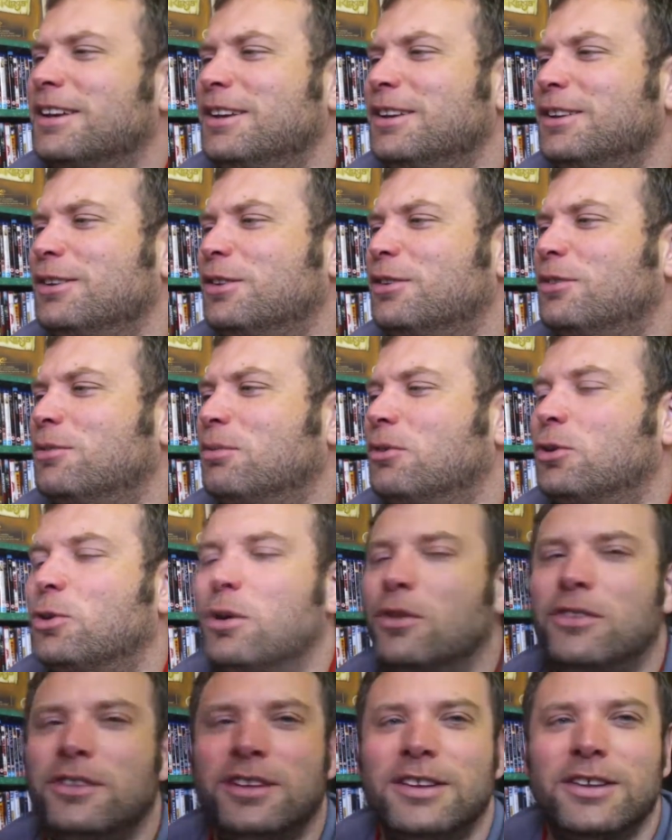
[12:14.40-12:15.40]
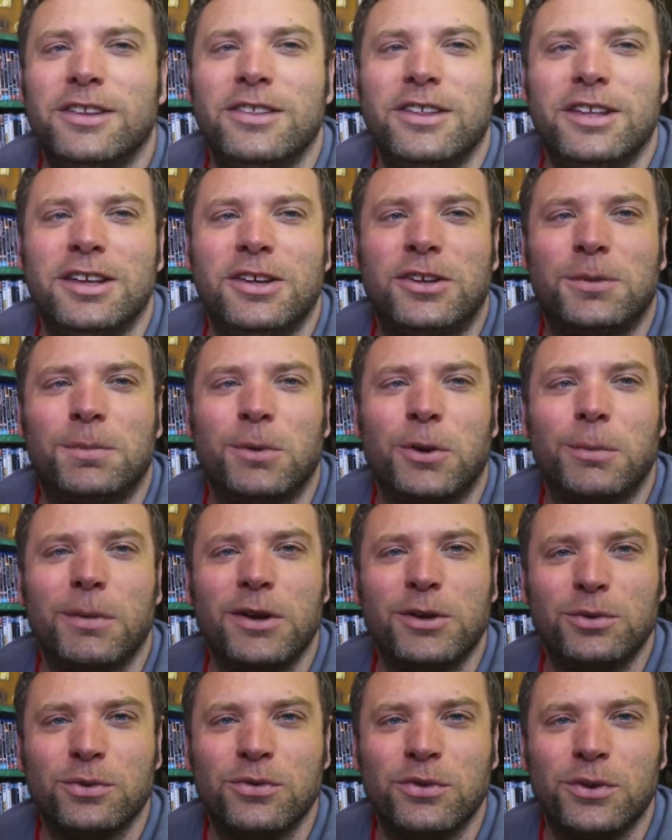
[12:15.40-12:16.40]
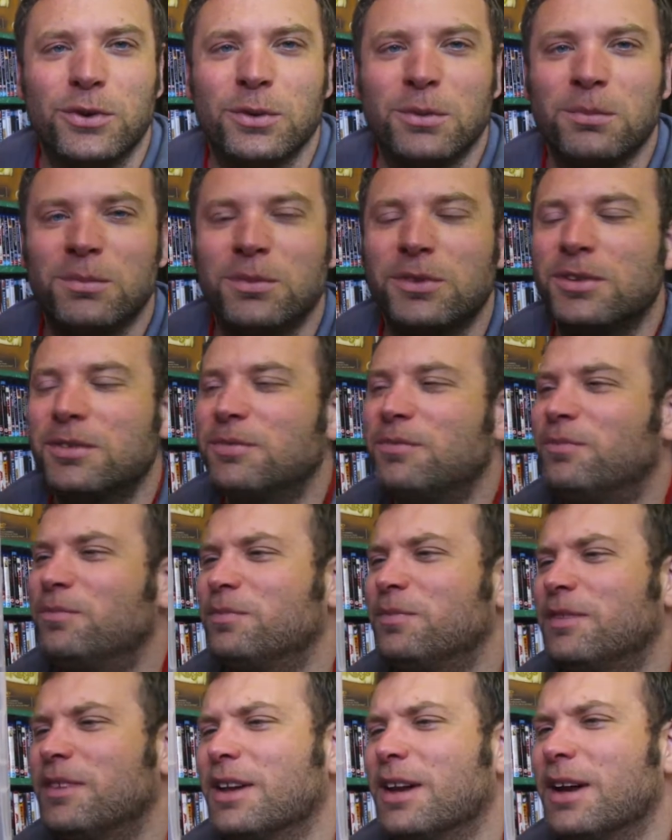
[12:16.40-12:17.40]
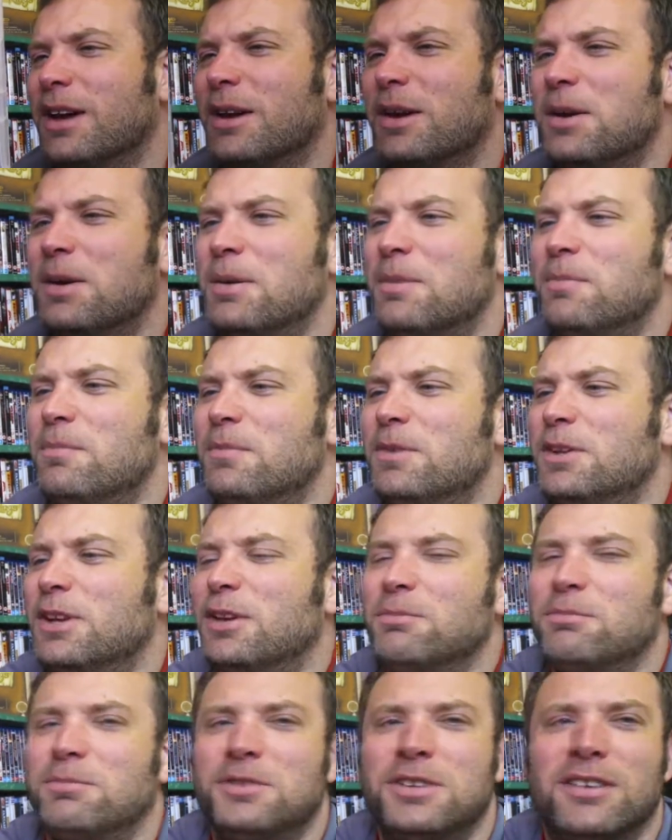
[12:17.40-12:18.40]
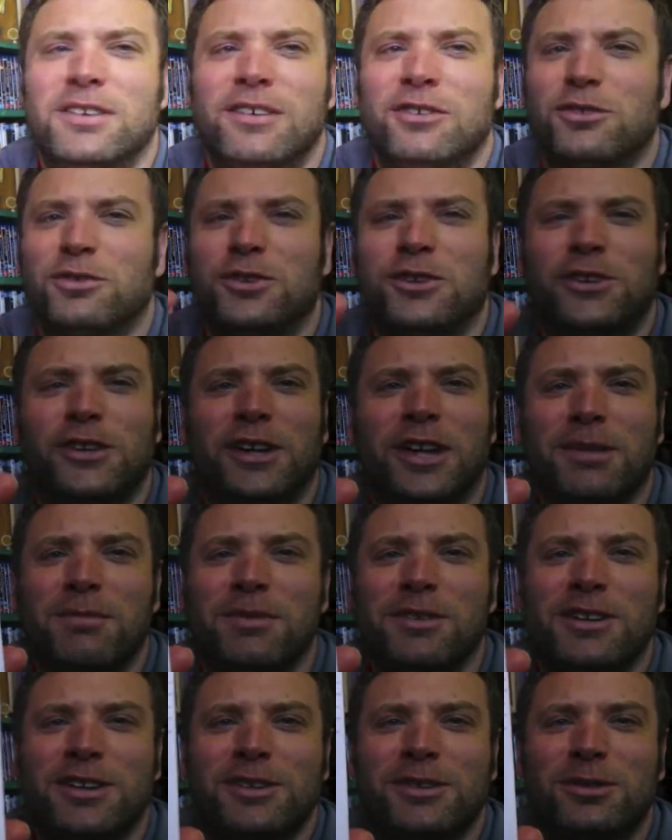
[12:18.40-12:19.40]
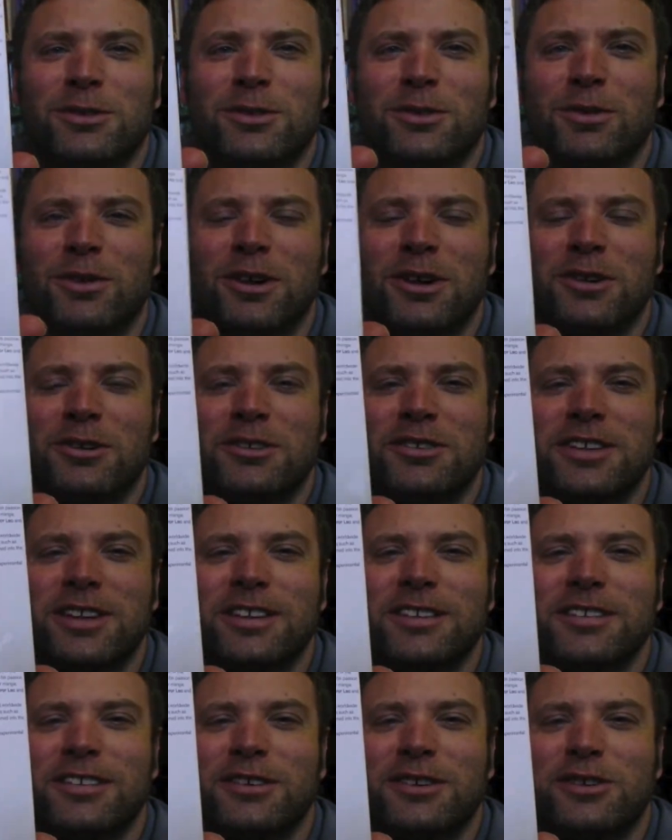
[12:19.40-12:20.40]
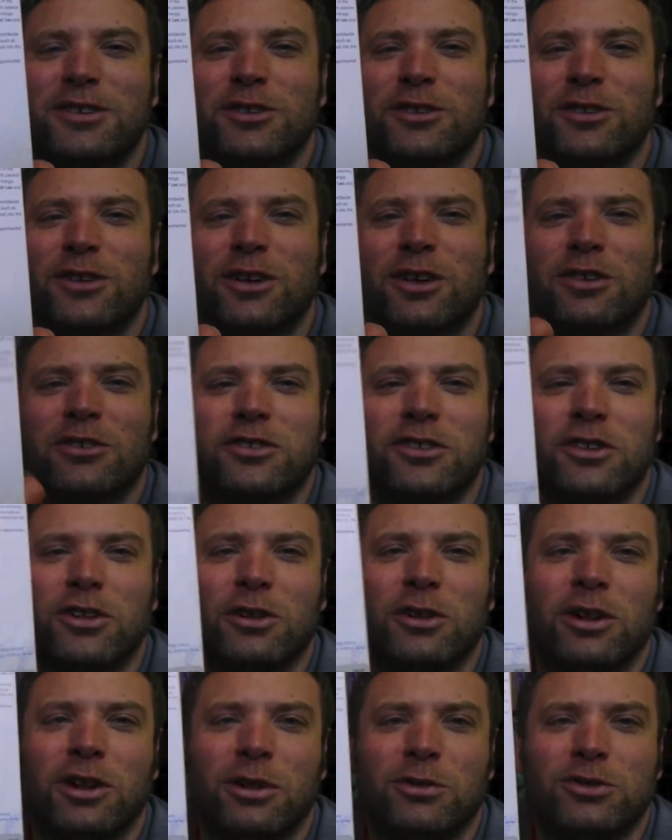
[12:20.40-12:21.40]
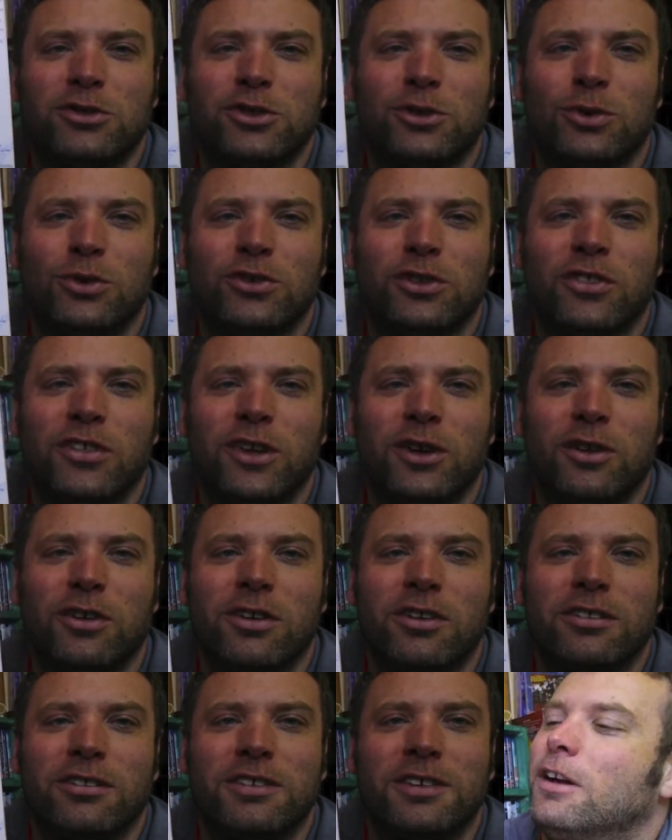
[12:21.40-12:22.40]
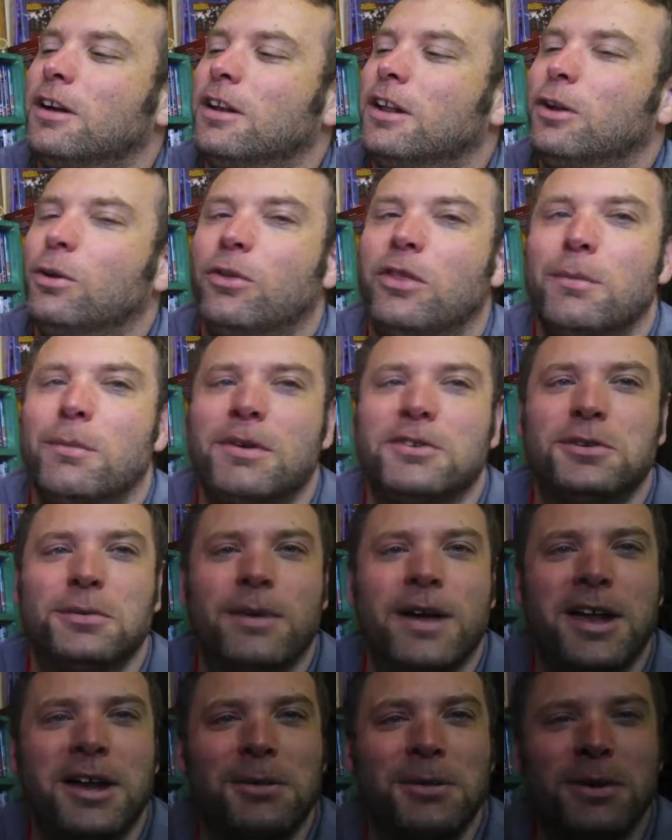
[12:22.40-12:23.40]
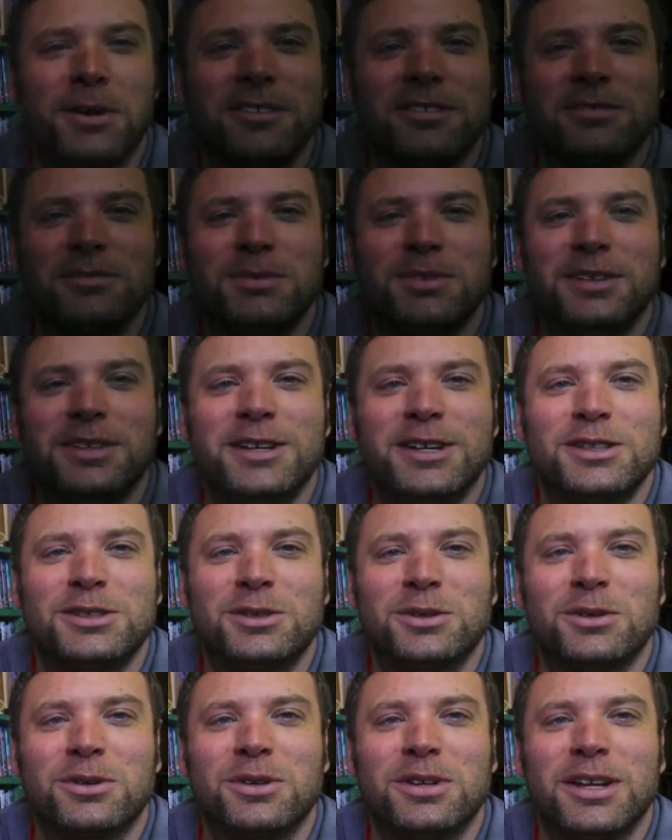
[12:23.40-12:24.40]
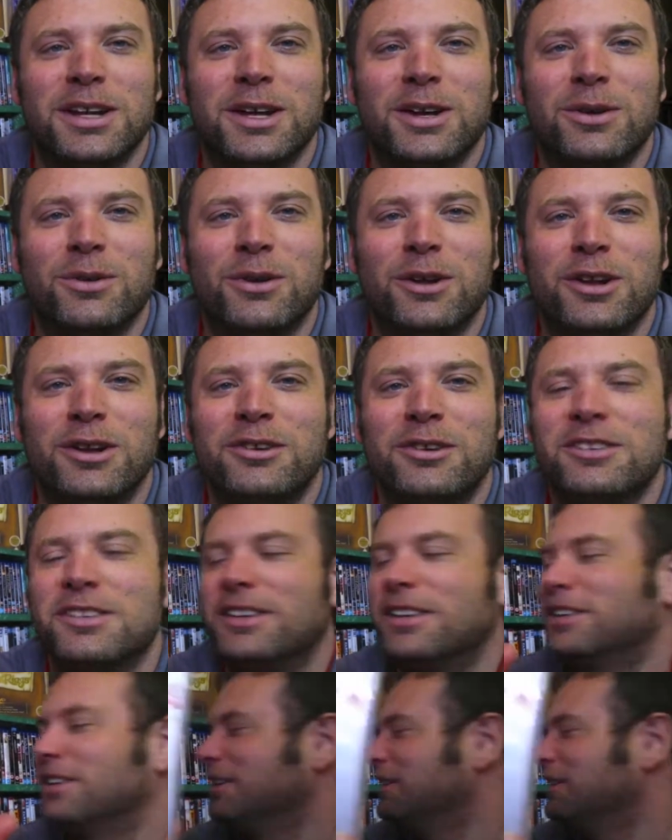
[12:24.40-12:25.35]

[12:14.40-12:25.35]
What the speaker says: it's called the experimental films. But I've never sort of seen, but it does look quite interesting. I think it's sort of like just a lot of little shorts, I think, on it. I don't know that much about it, to be honest, but it does look quite interesting.